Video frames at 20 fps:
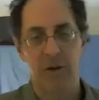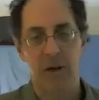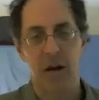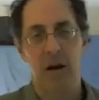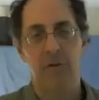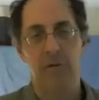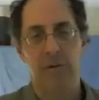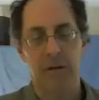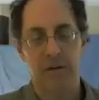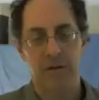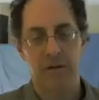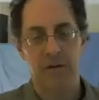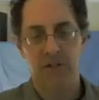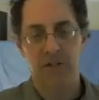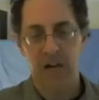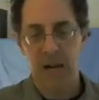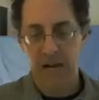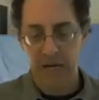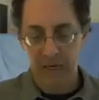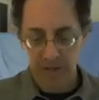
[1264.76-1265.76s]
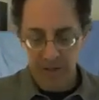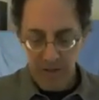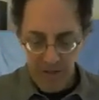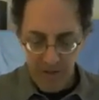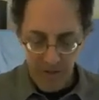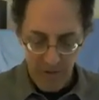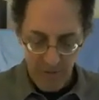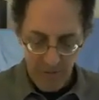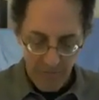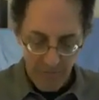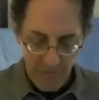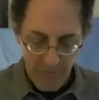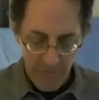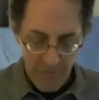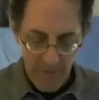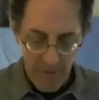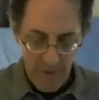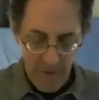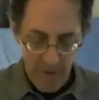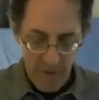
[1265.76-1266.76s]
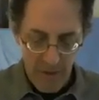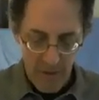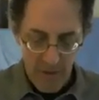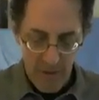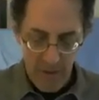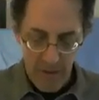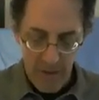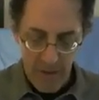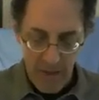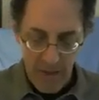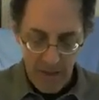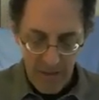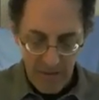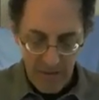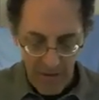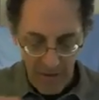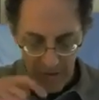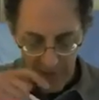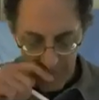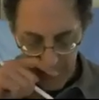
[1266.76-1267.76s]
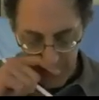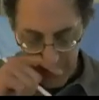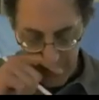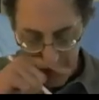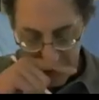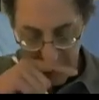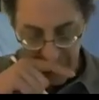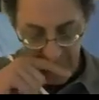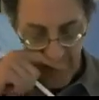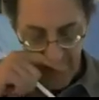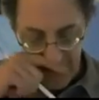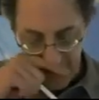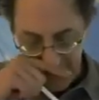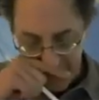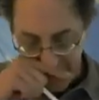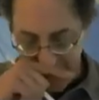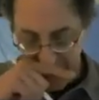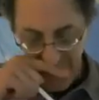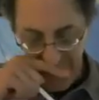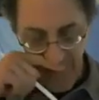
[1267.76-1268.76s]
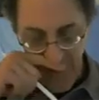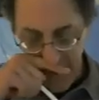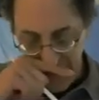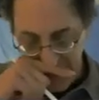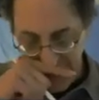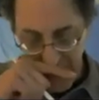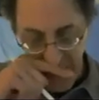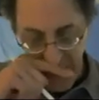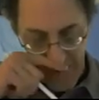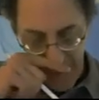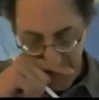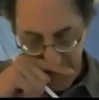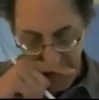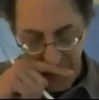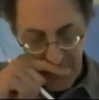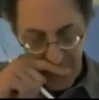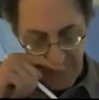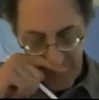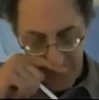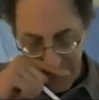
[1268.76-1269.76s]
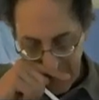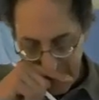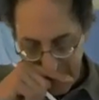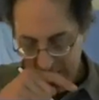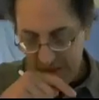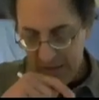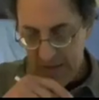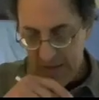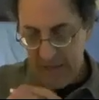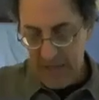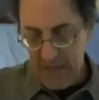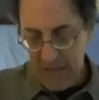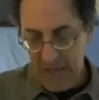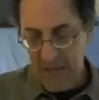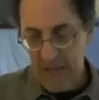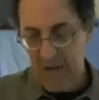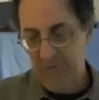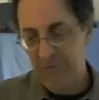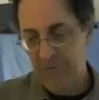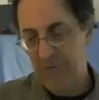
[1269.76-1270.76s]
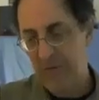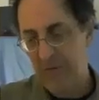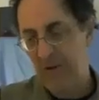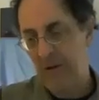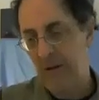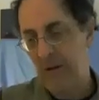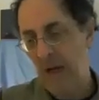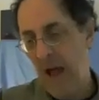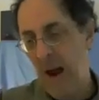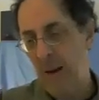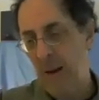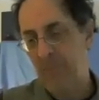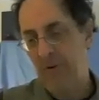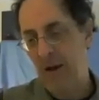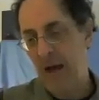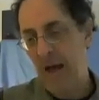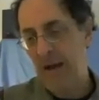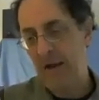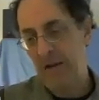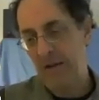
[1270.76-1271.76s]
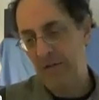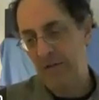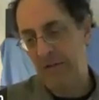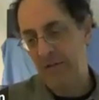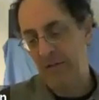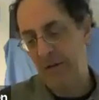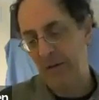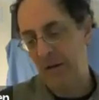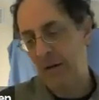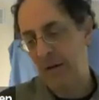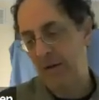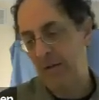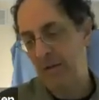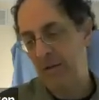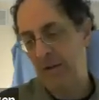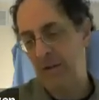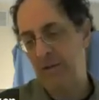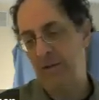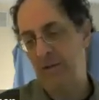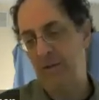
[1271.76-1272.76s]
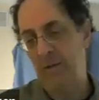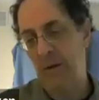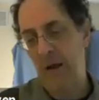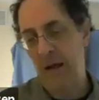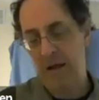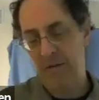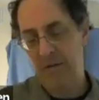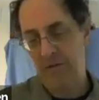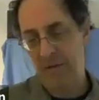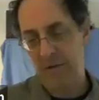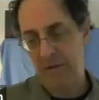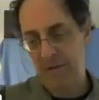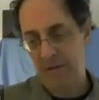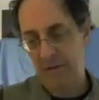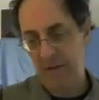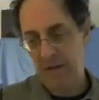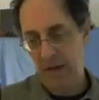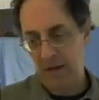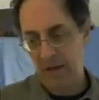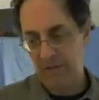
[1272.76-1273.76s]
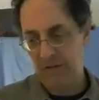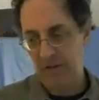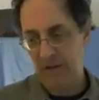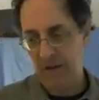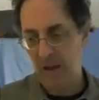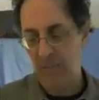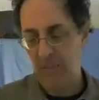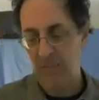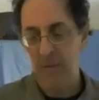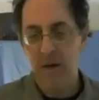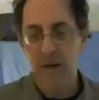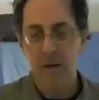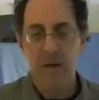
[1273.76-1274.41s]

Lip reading: current change, and by what factor? And finally, if the apparatus that you have, the STM,